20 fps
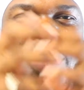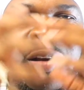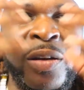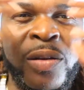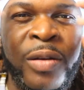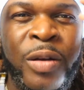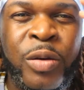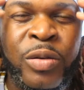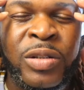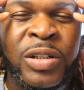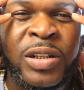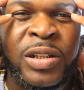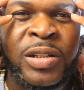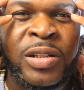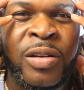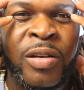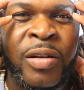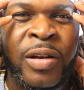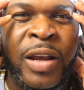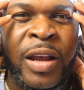she
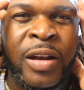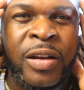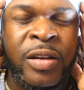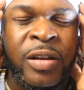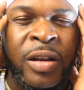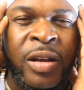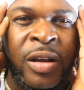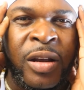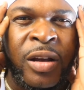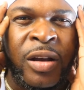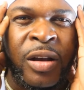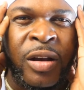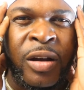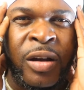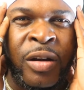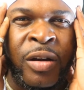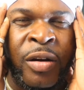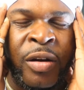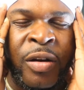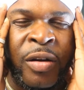saw that
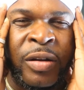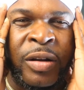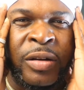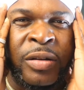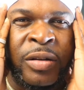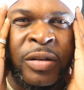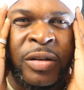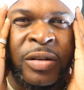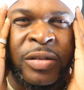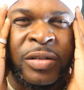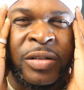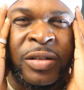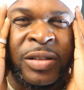a girl that looked